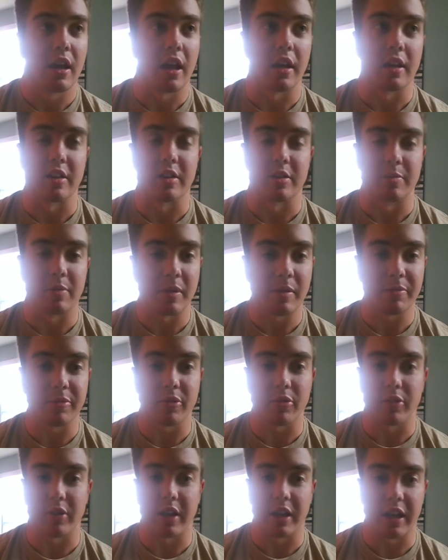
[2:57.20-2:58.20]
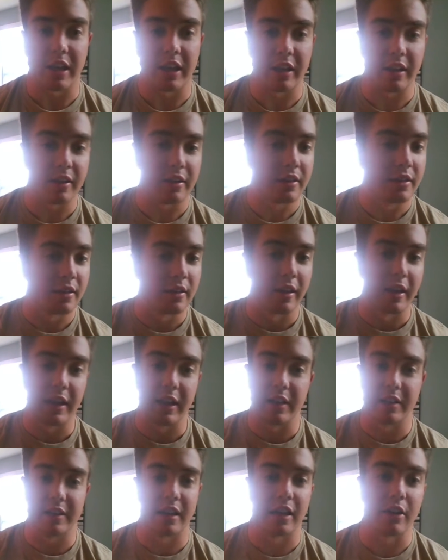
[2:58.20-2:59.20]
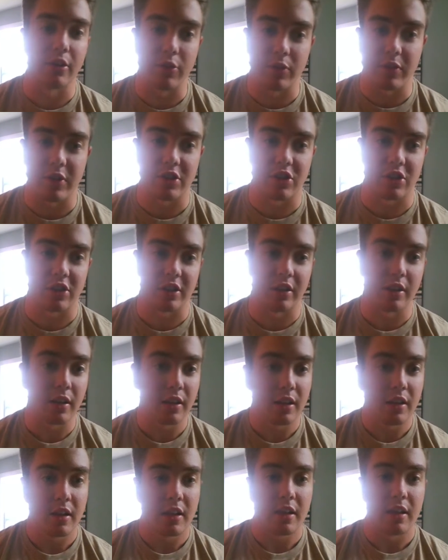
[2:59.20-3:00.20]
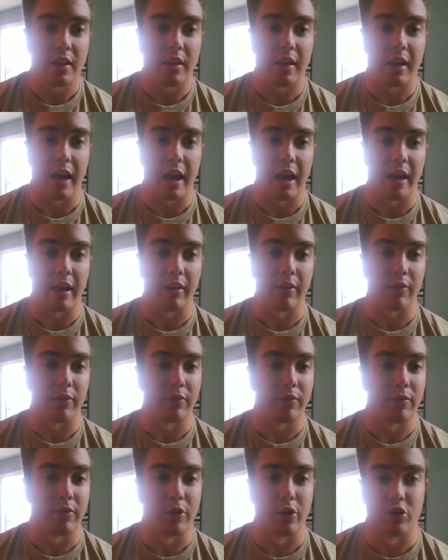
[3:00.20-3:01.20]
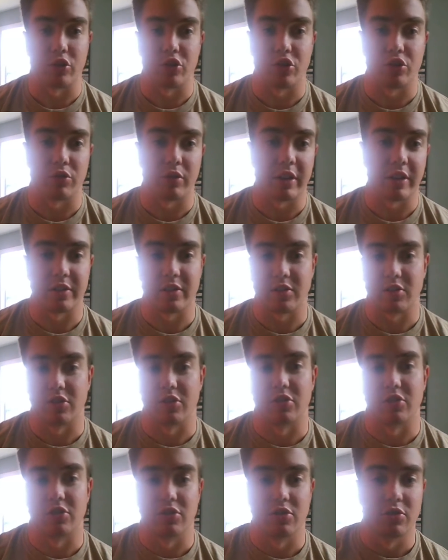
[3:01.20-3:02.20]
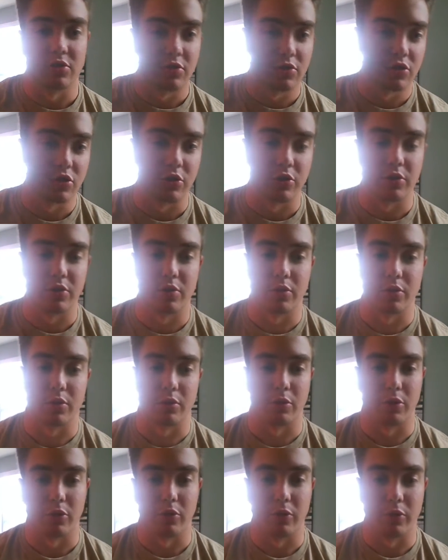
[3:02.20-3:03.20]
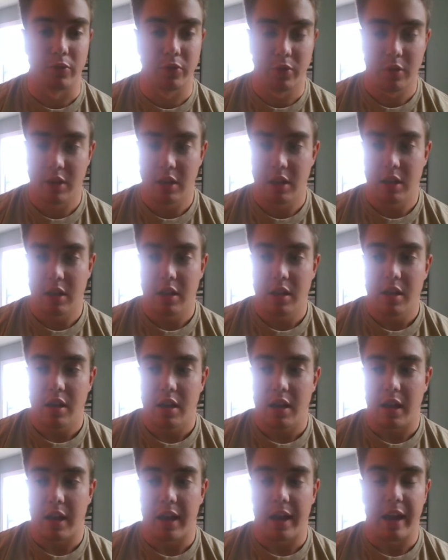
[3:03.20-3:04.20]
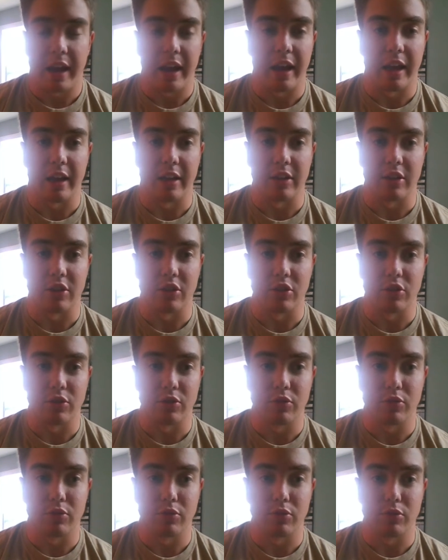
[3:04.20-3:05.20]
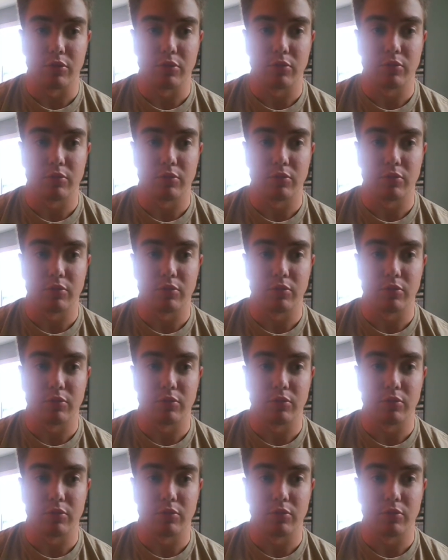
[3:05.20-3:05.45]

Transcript: and these people, they get tunnel vision, they have their stress just shoots through the roof, and you